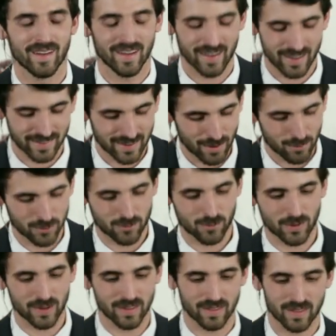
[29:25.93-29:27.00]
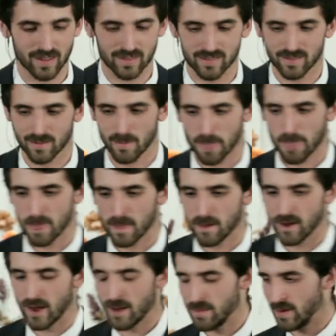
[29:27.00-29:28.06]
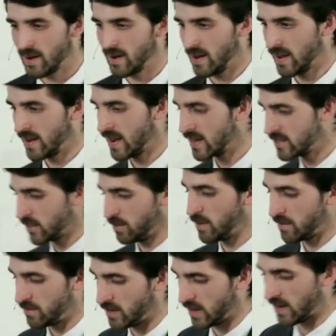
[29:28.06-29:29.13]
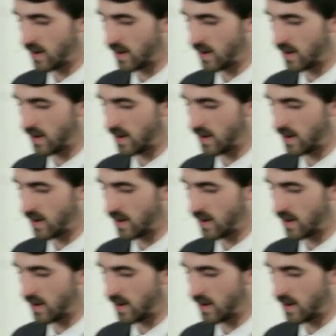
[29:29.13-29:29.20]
And as I was reading this, I, I got to Epiphany,